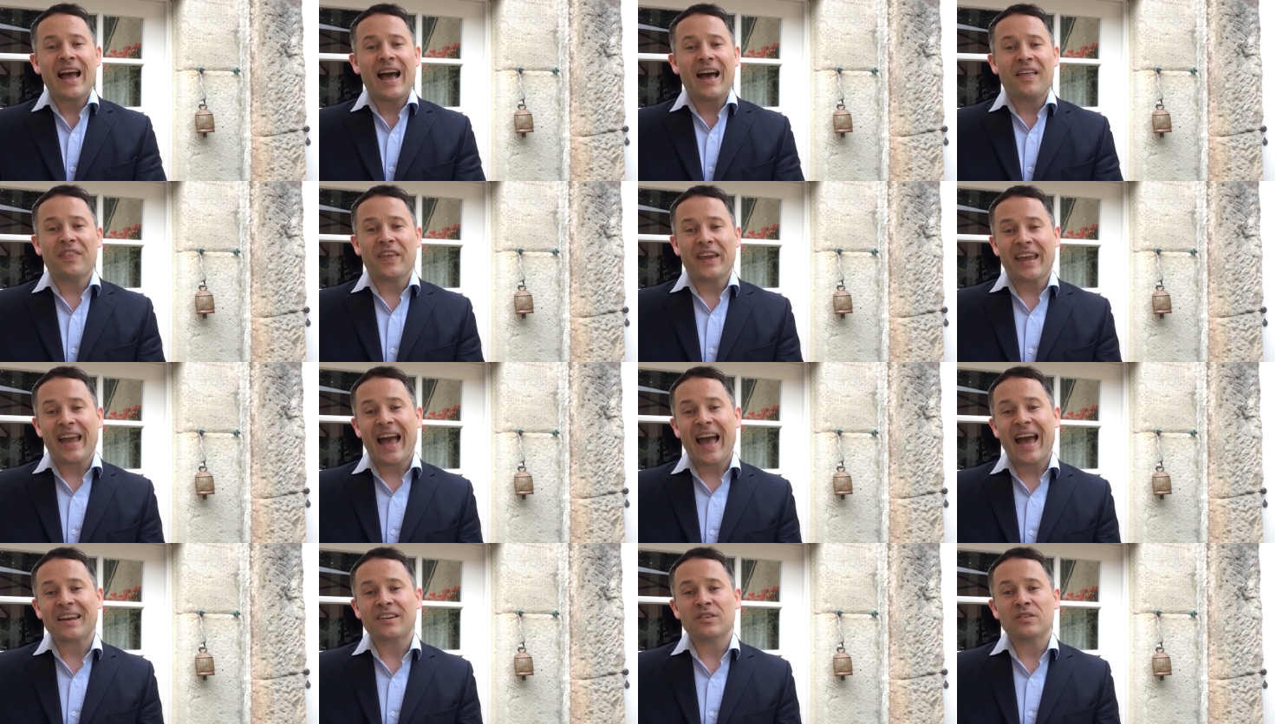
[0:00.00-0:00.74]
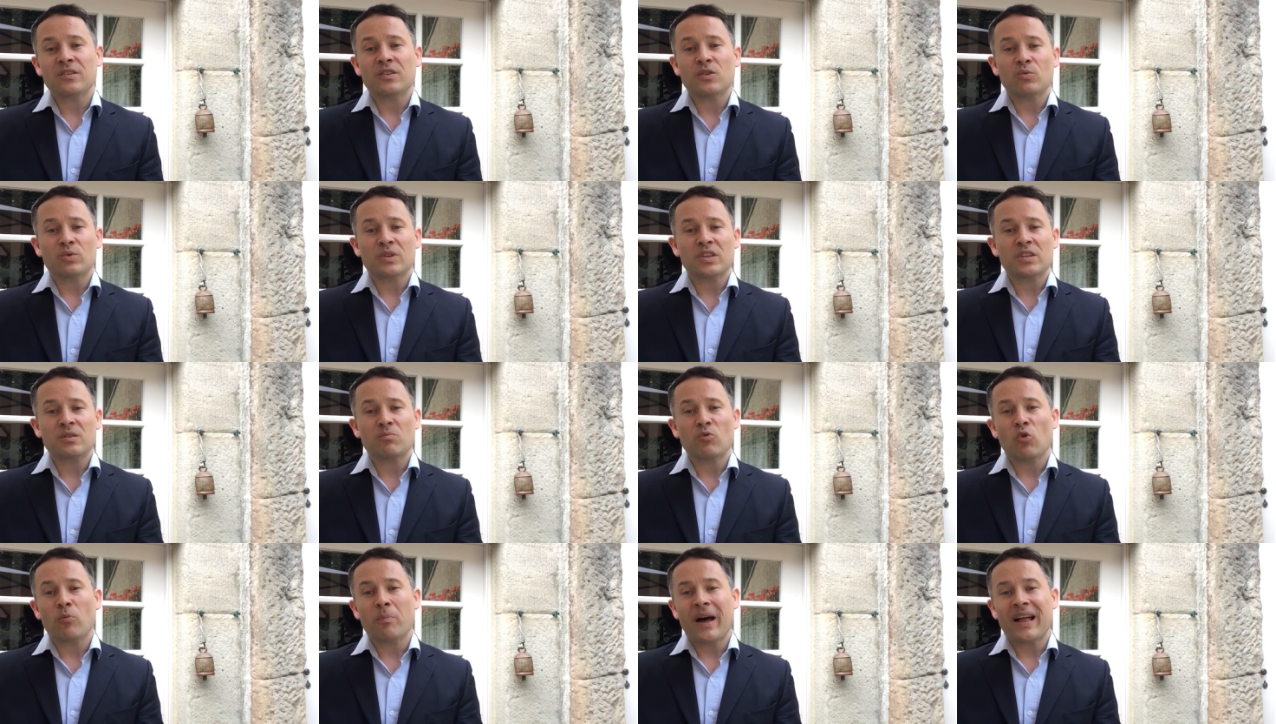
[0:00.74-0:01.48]
and they hadn't. There was a
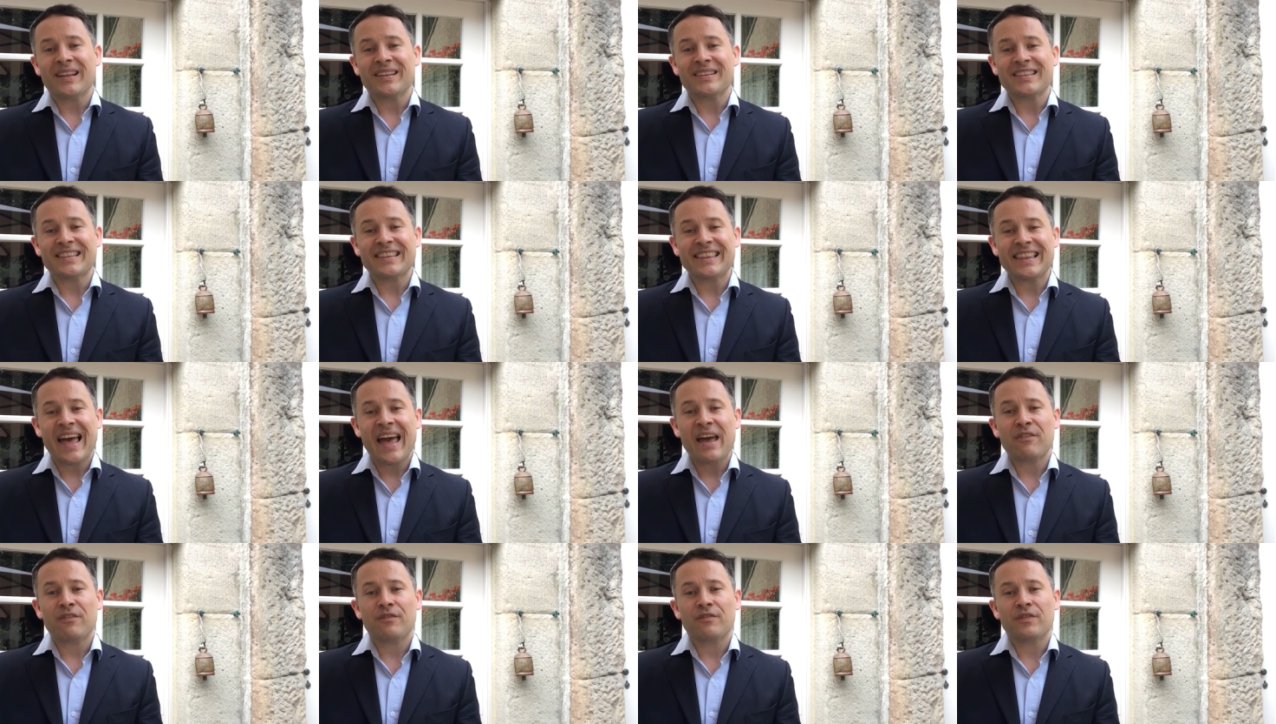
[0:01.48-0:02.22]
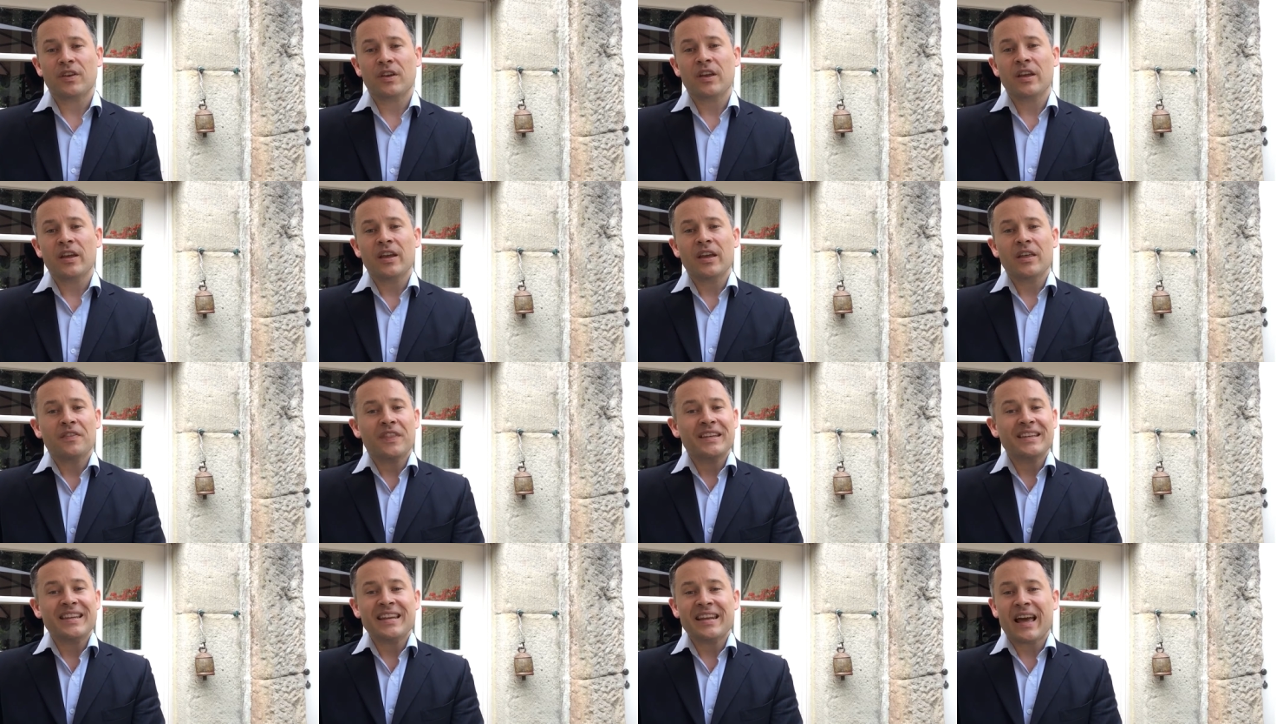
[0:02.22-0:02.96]
small balance left.
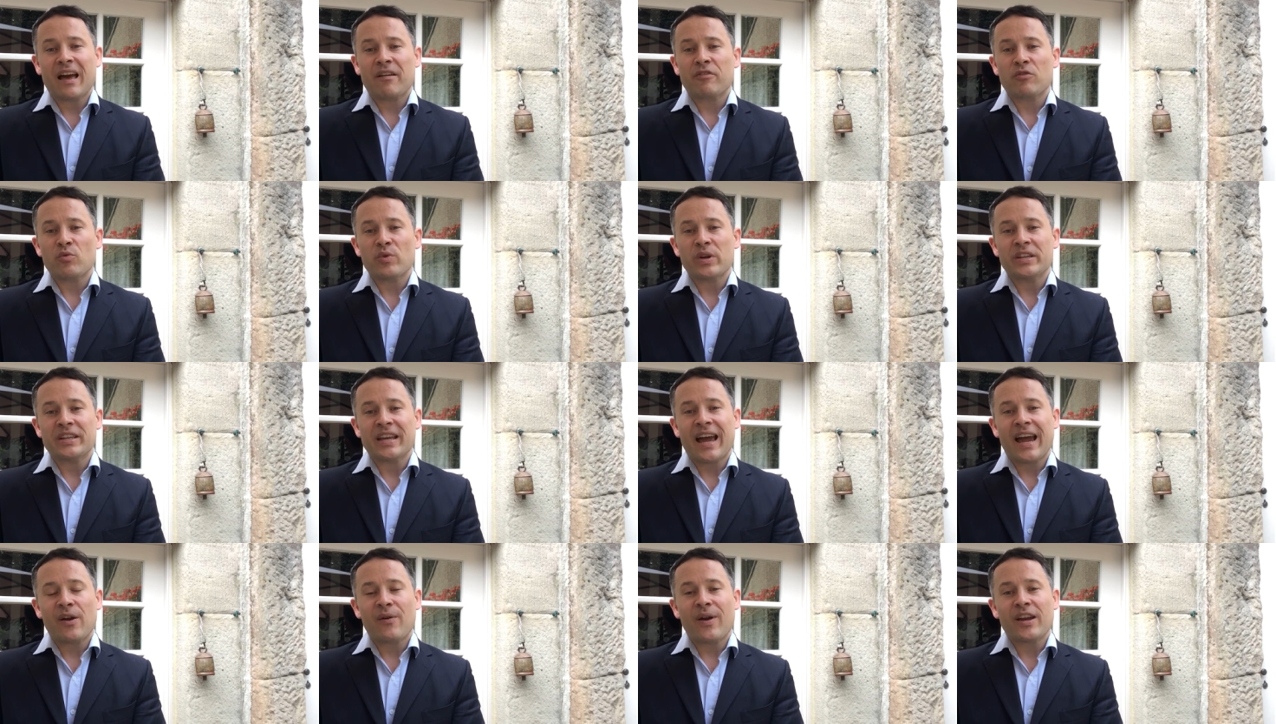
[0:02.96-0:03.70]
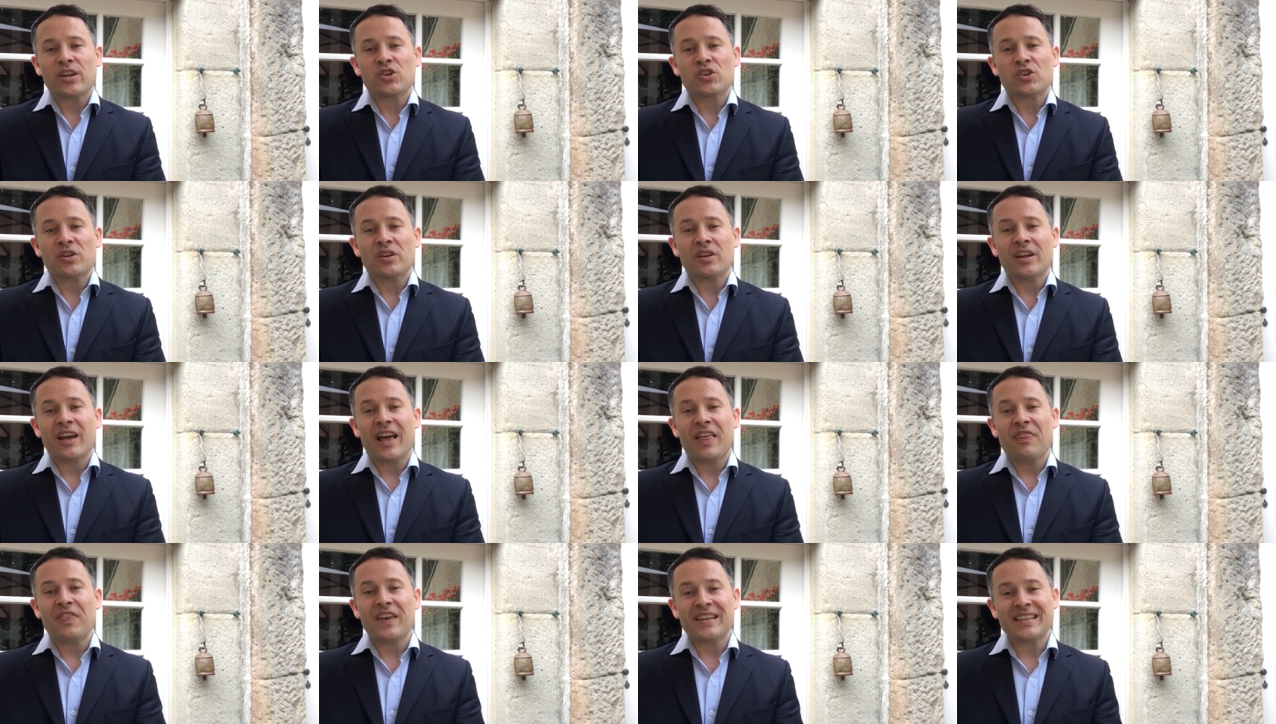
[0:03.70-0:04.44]
They didn't have a redirection,
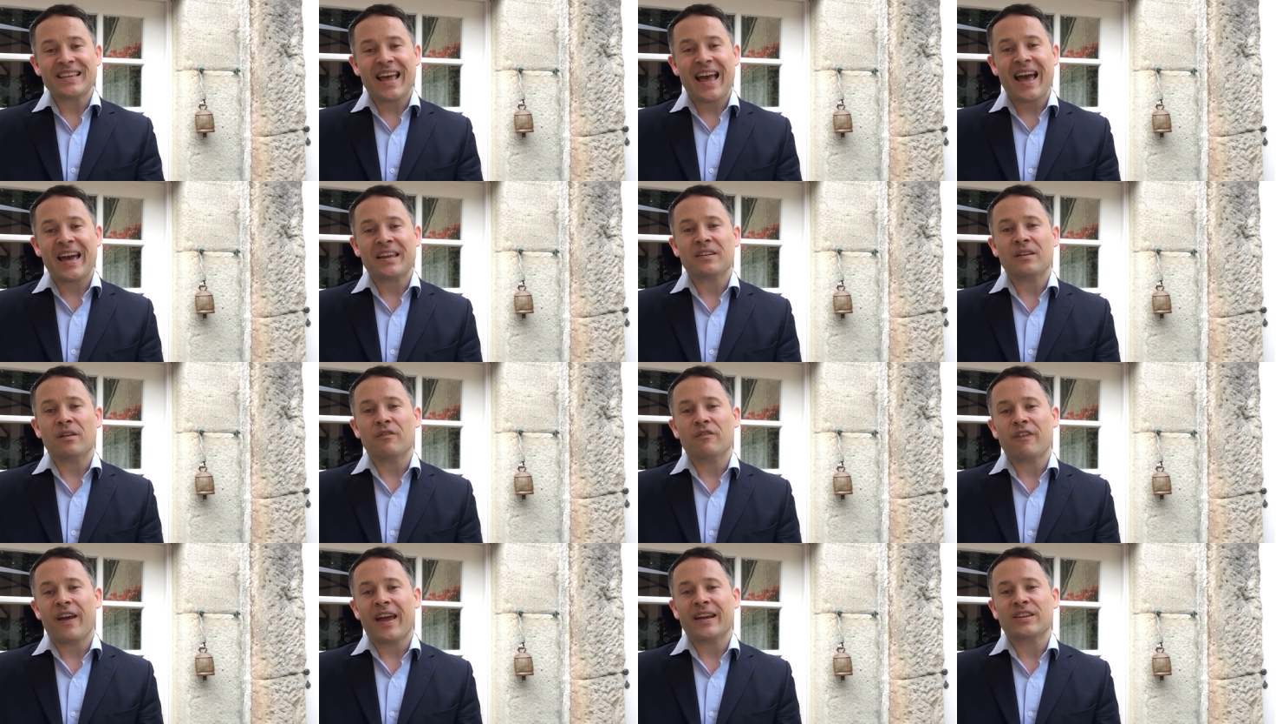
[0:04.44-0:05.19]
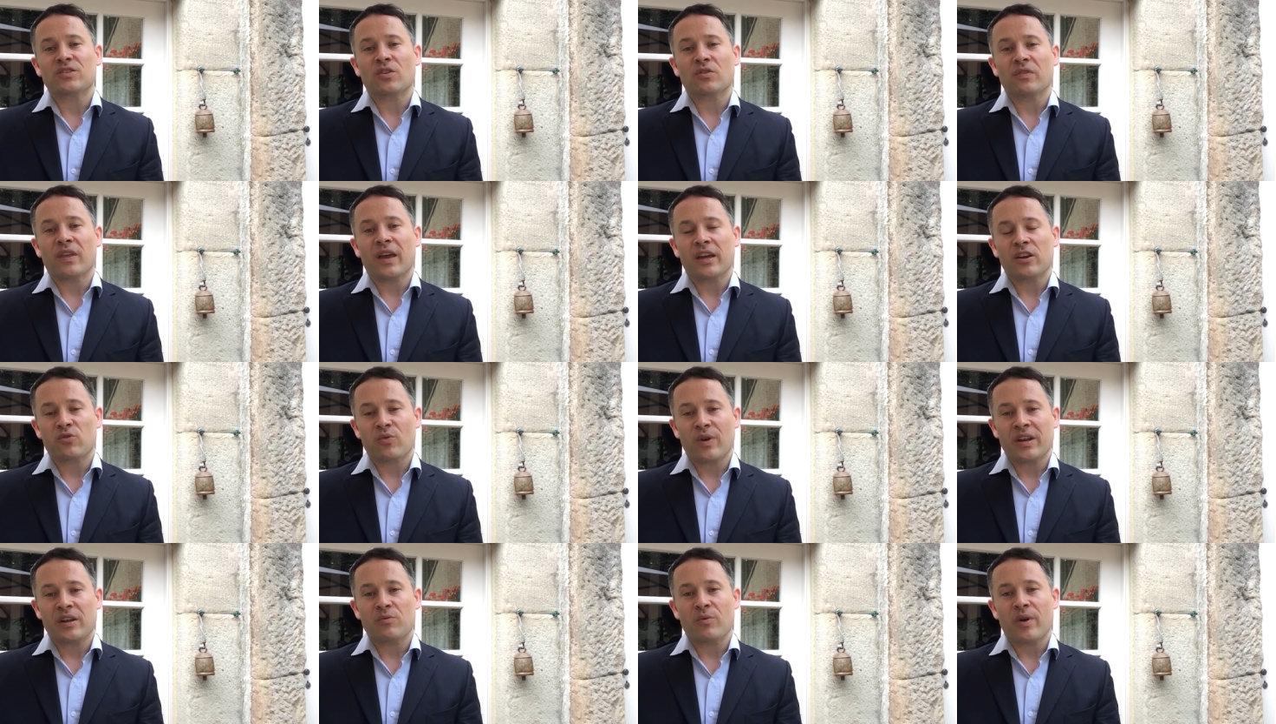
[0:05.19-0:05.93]
and this had an effect on their
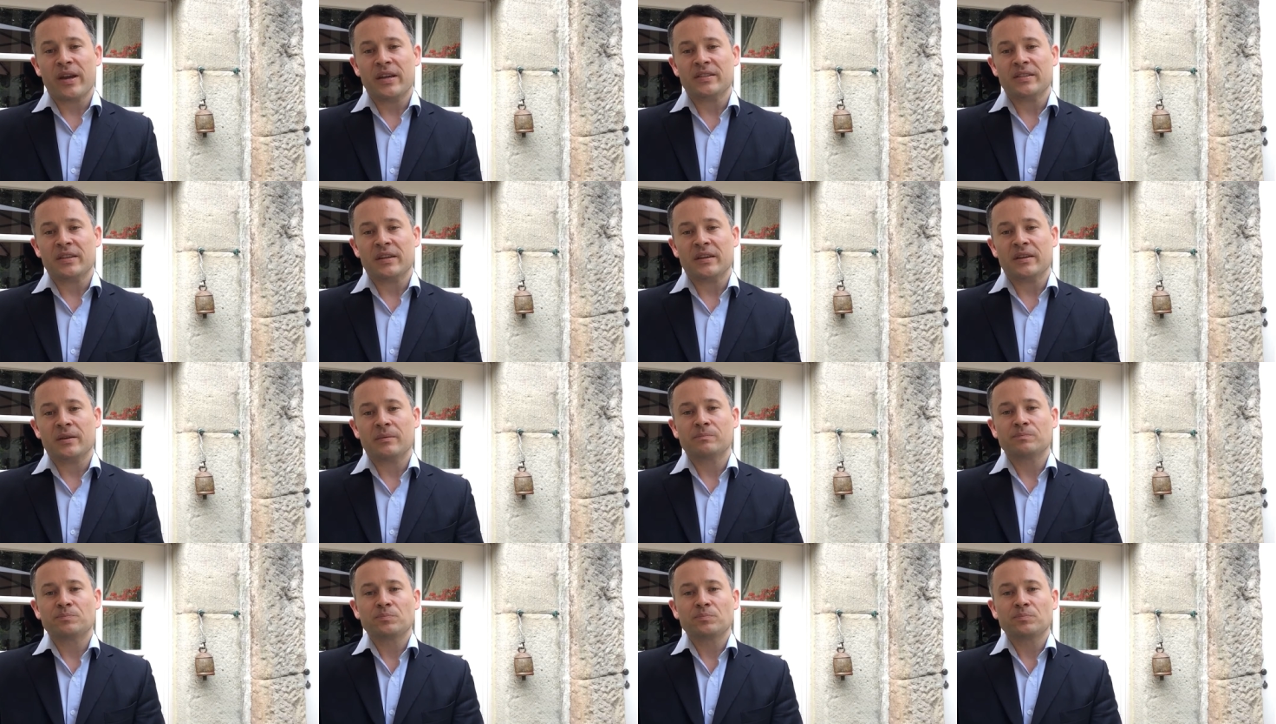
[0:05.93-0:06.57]
credit rating.